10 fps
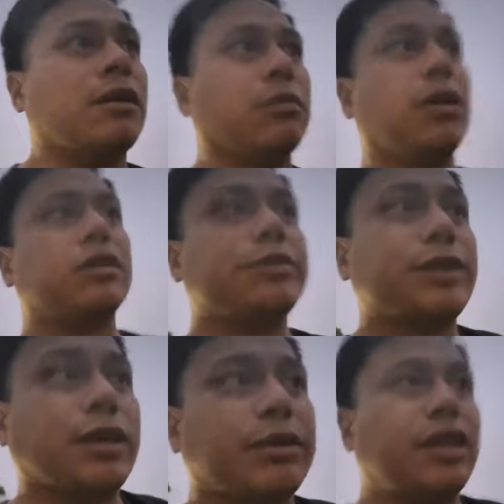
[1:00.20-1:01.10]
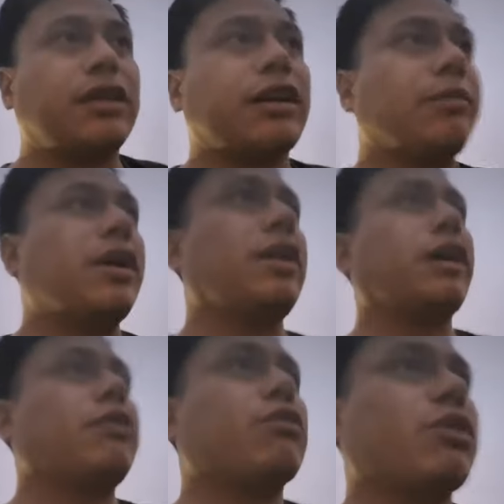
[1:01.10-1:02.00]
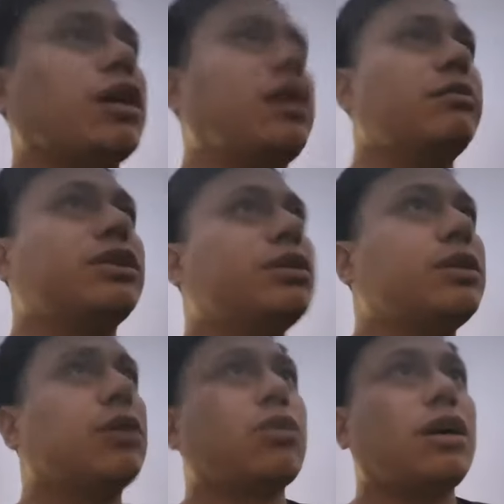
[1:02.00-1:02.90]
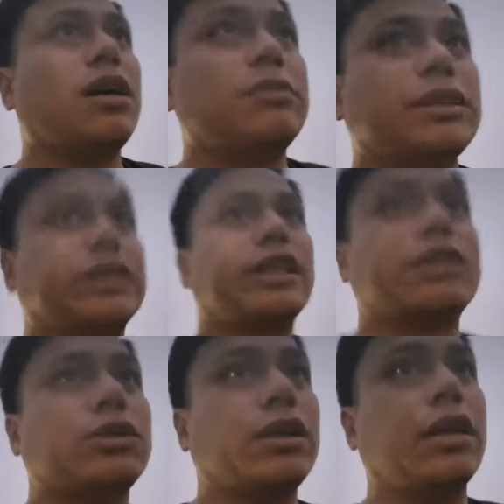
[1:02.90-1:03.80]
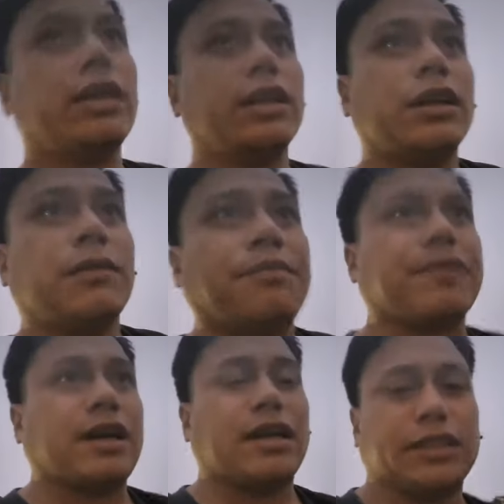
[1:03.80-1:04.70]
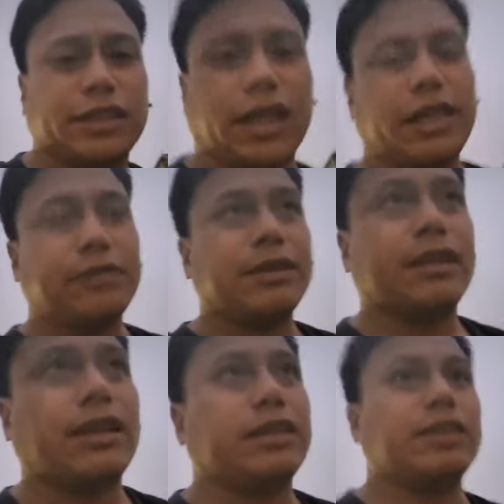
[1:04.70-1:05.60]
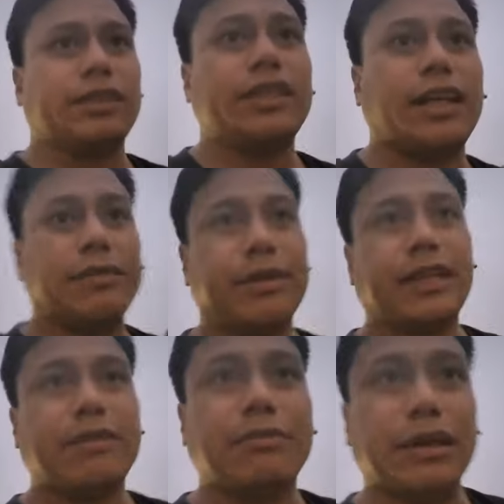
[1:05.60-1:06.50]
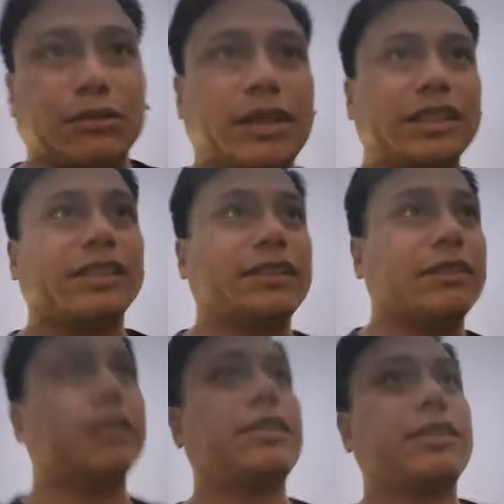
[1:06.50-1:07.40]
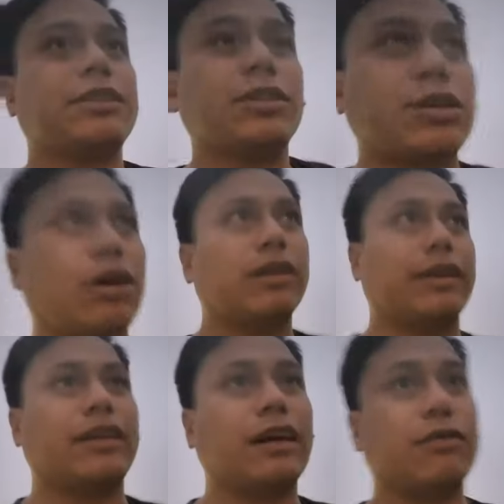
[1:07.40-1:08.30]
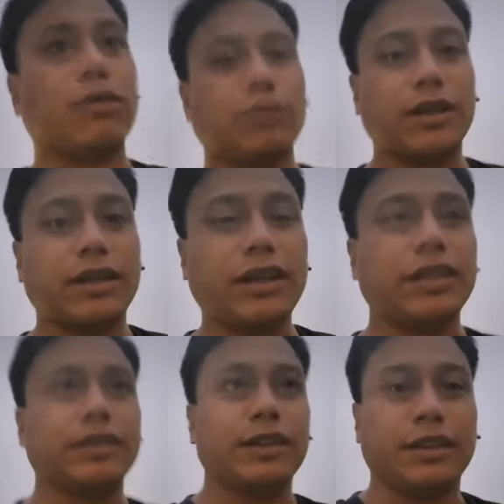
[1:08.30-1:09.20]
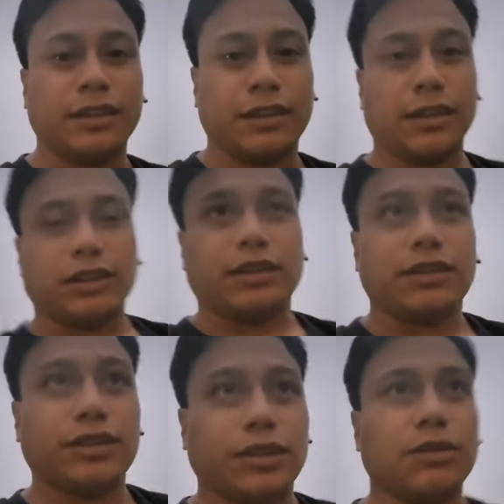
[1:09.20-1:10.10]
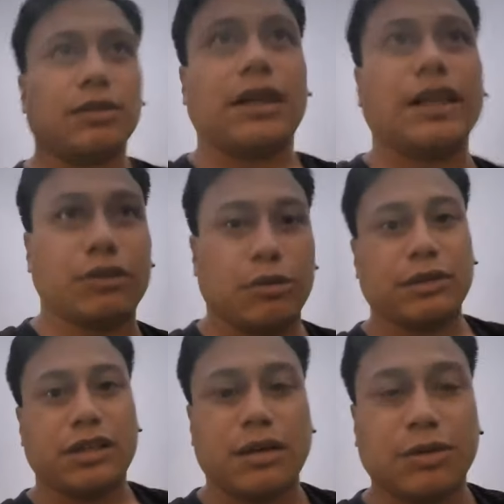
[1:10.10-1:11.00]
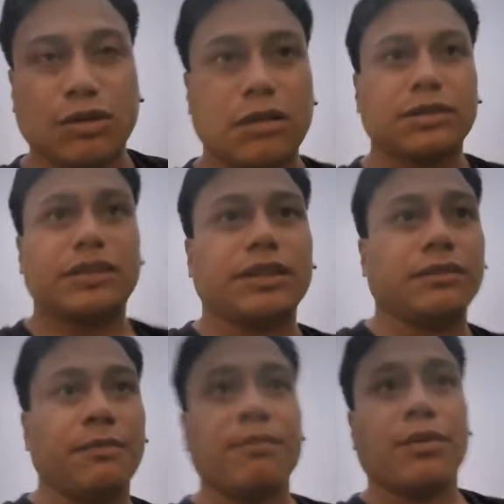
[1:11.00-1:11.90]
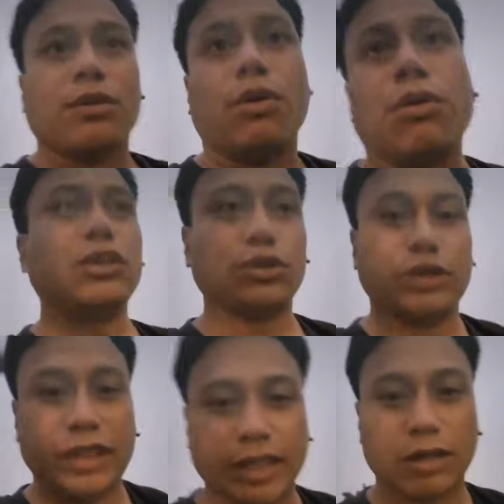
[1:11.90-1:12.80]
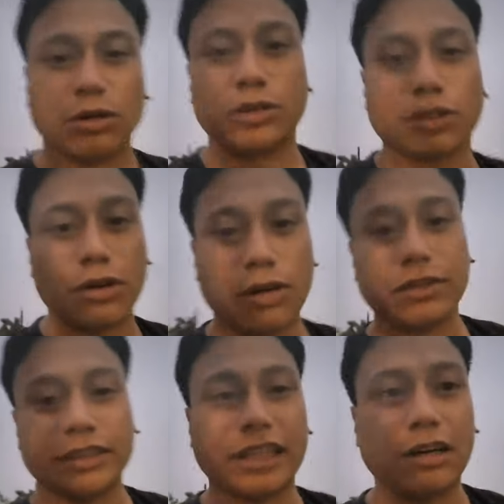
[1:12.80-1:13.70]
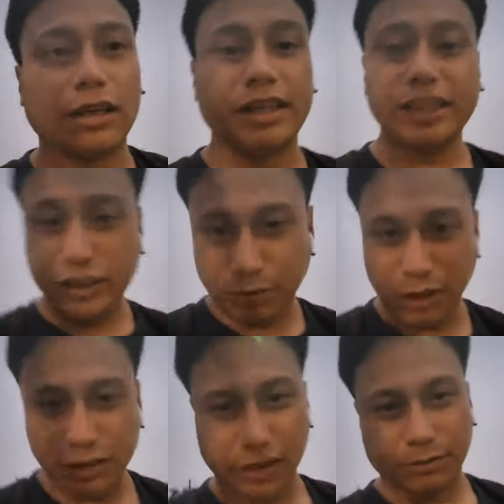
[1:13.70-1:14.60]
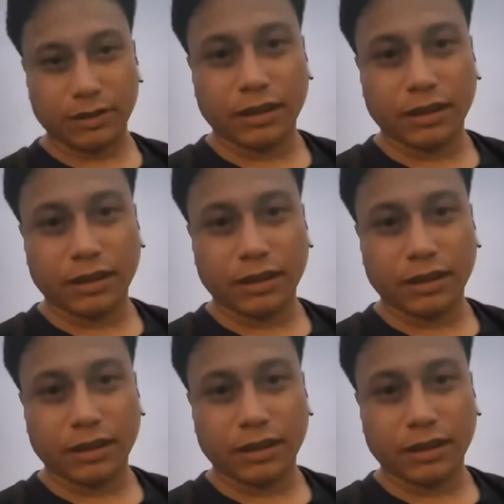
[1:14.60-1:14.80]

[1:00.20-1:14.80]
Muslims coming in, committing knife crimes, doing crimes, etc. And it's not even that, it's not even them being racist, dude. It's just they're calling it out for what it is. So I agree with Tommy Robinson. Andrew Tate also called this out, and he's a Muslim.